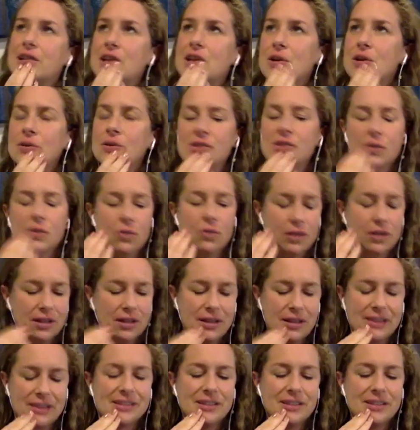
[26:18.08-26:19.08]
so
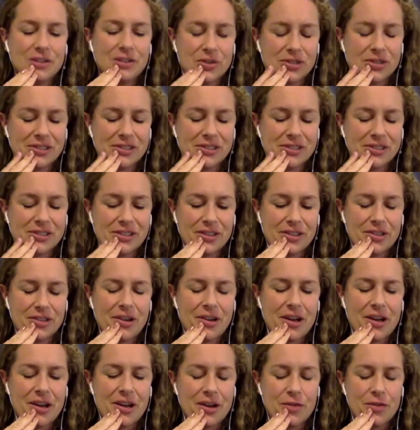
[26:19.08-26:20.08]
that's an interesting thought.
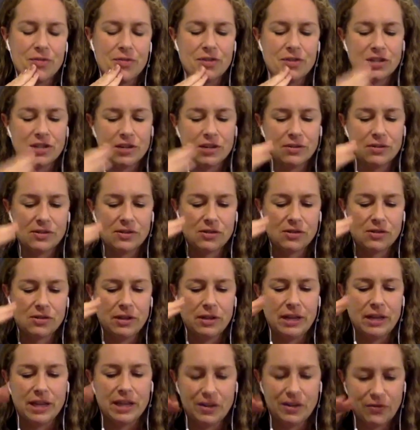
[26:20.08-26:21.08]
Overtones, certainly,
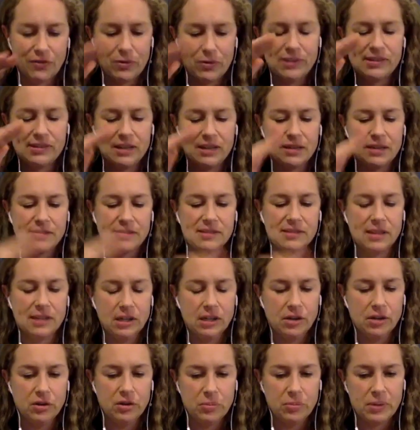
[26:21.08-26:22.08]
like if we sing a
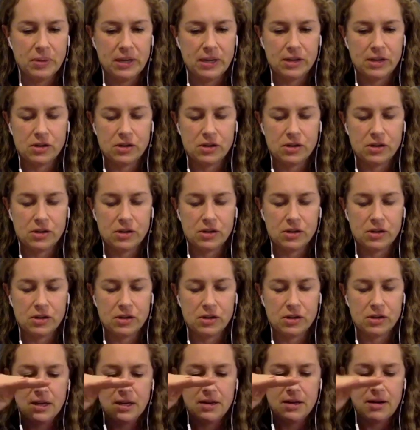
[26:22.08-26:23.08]
singular pitch,
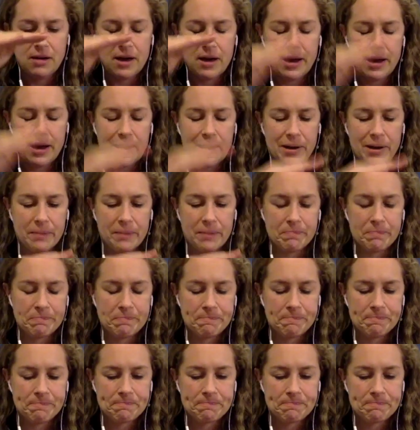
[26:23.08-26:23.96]
um,